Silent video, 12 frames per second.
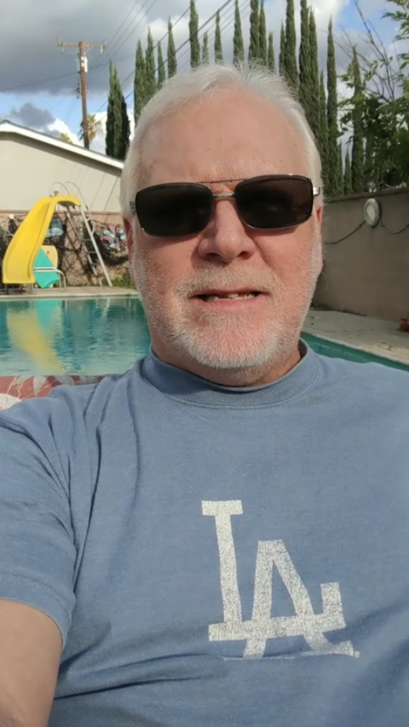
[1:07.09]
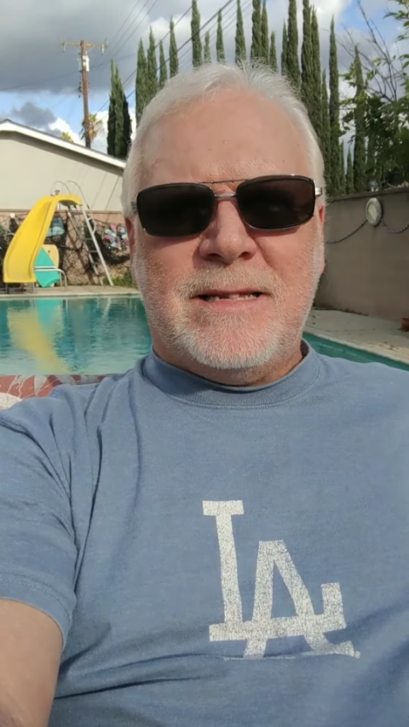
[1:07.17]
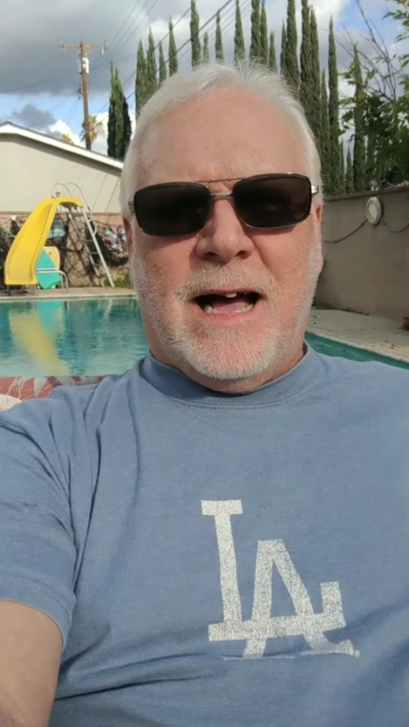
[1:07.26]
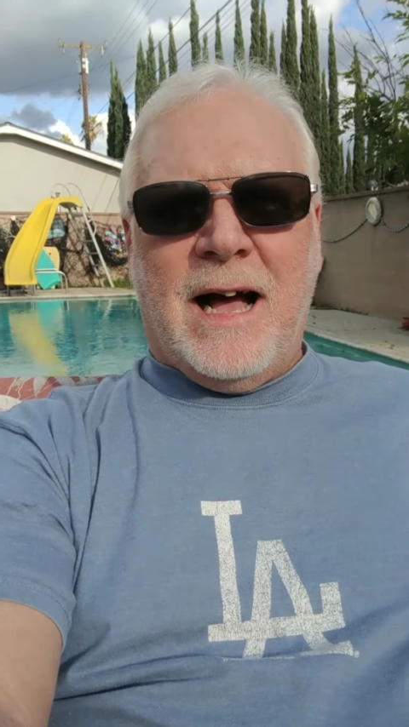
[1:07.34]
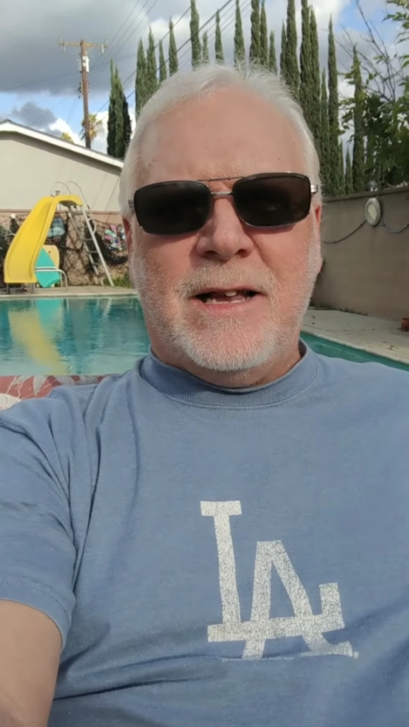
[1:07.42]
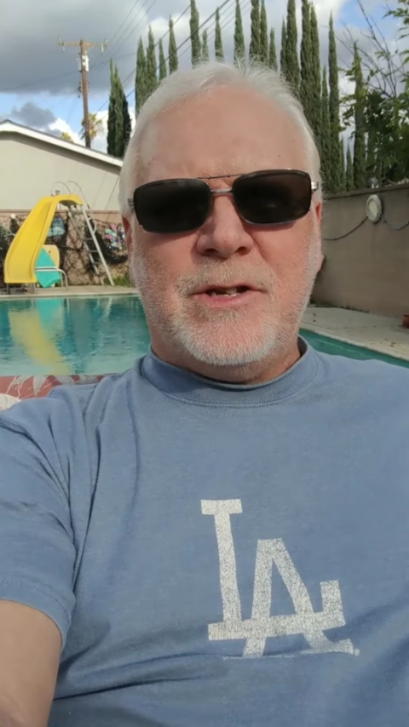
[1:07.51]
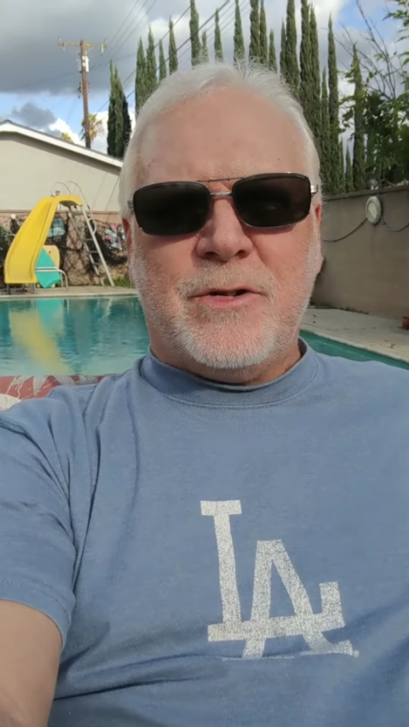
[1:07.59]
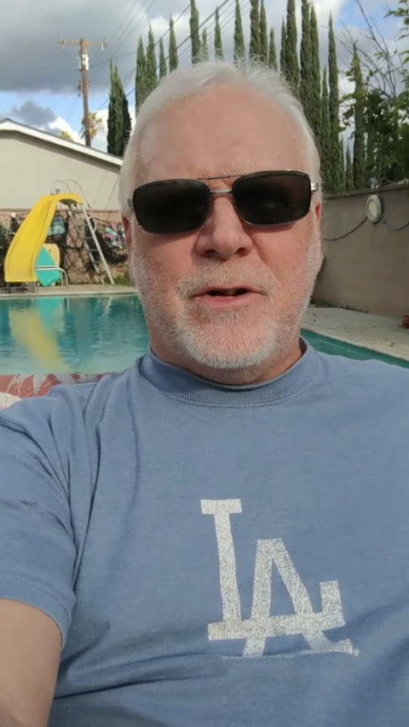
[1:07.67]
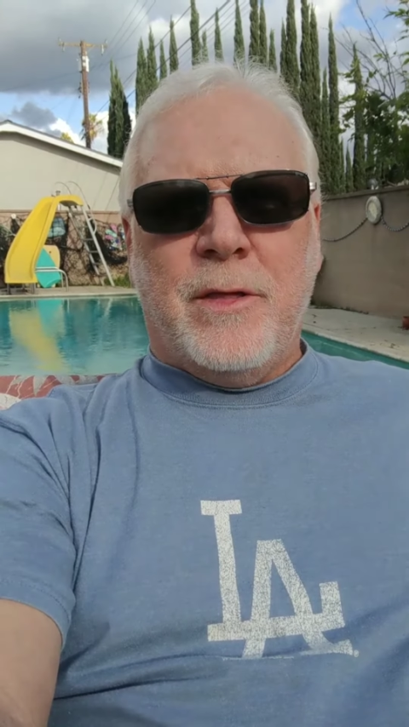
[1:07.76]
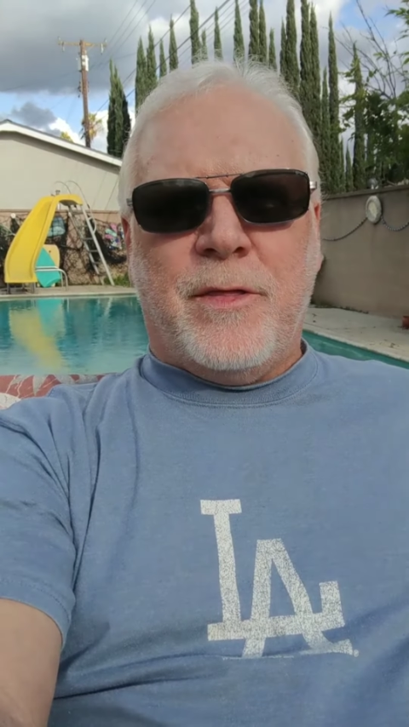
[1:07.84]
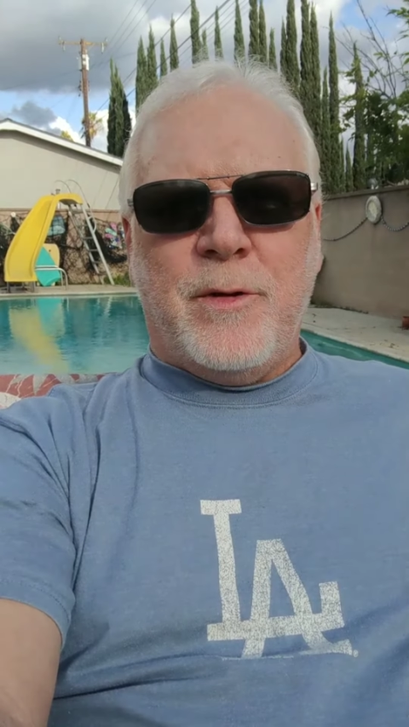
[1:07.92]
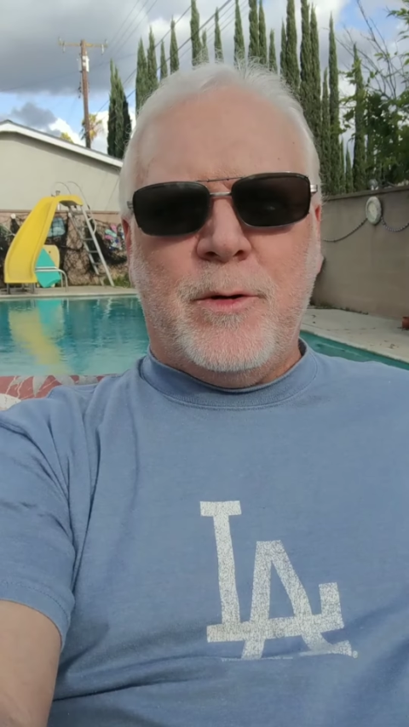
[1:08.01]
Dodger
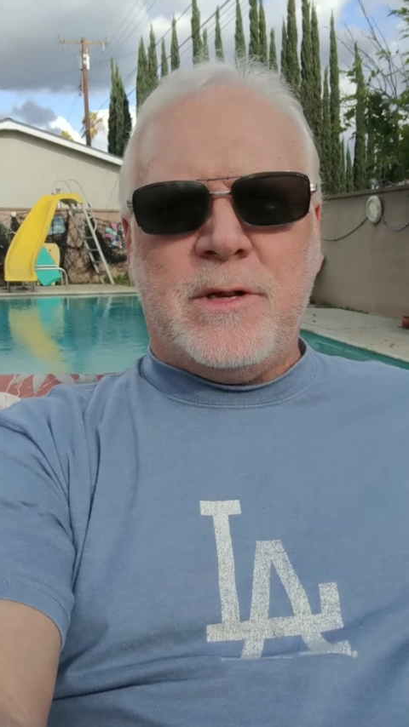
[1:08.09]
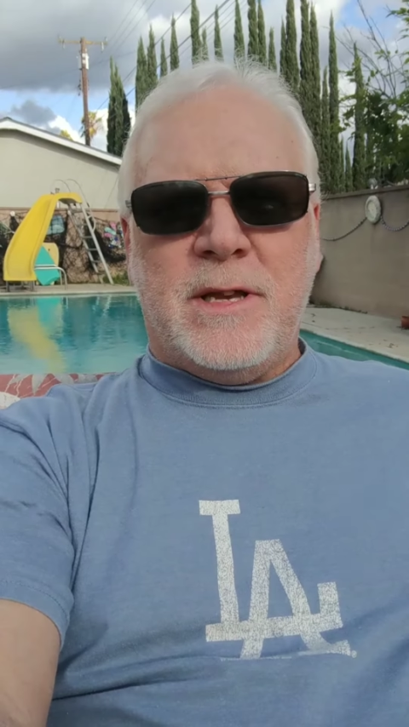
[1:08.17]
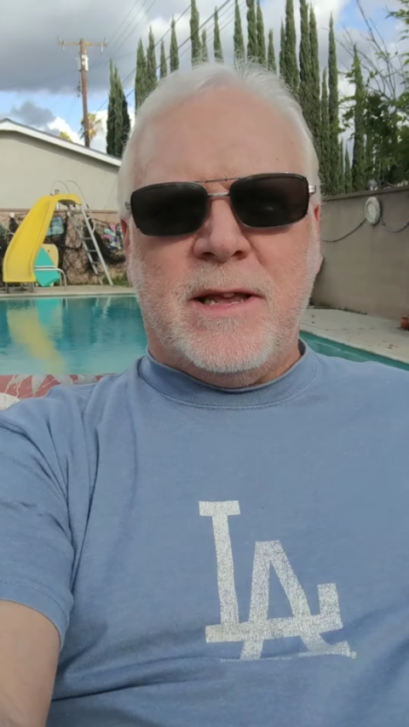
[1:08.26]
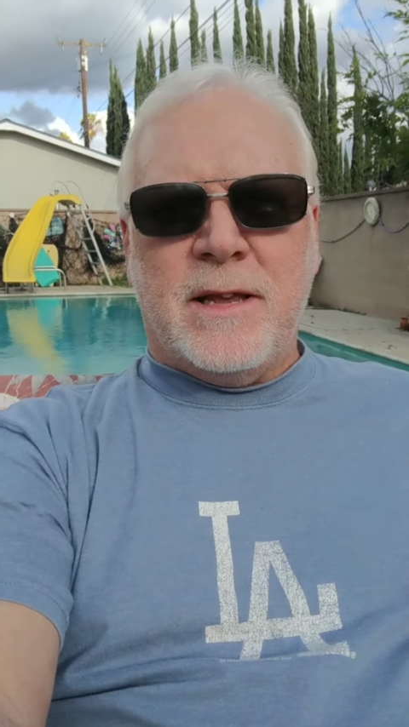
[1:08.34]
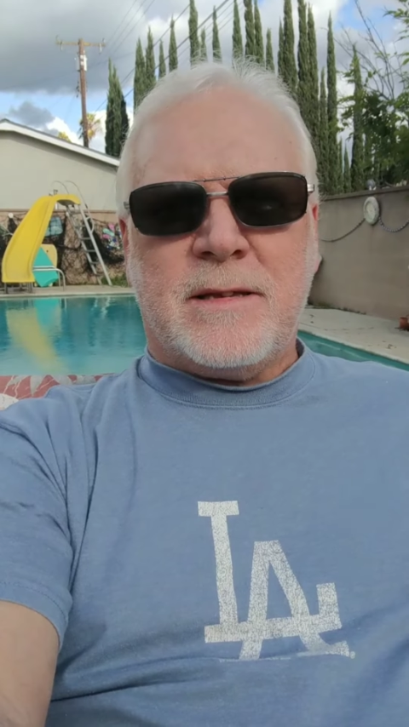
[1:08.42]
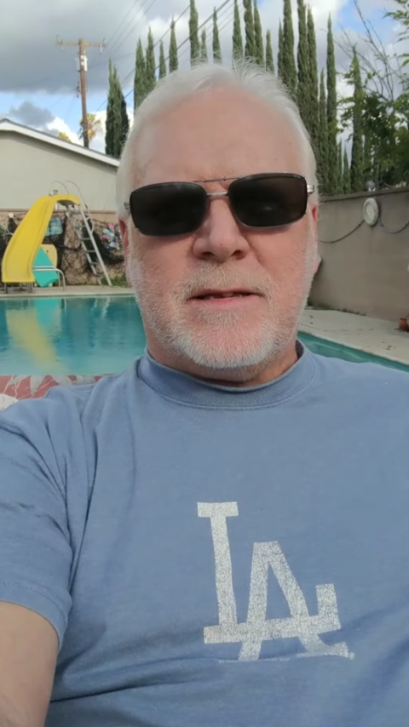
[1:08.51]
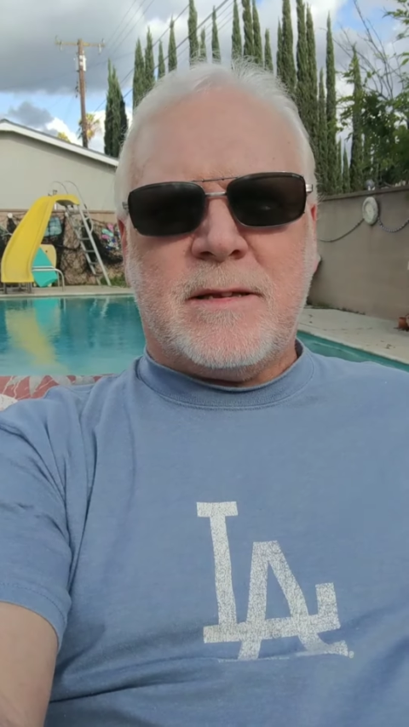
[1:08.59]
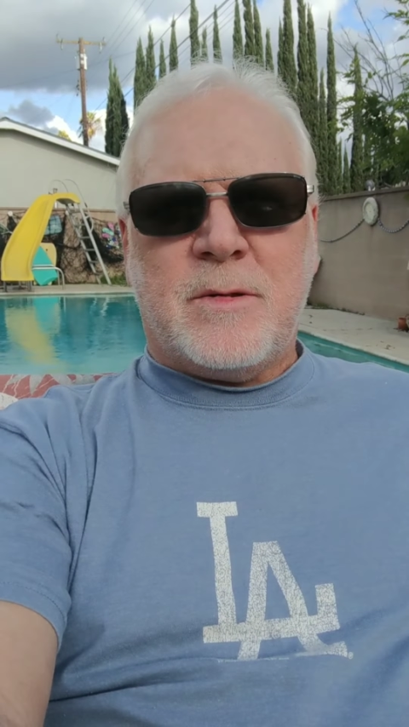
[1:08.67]
enthusiasts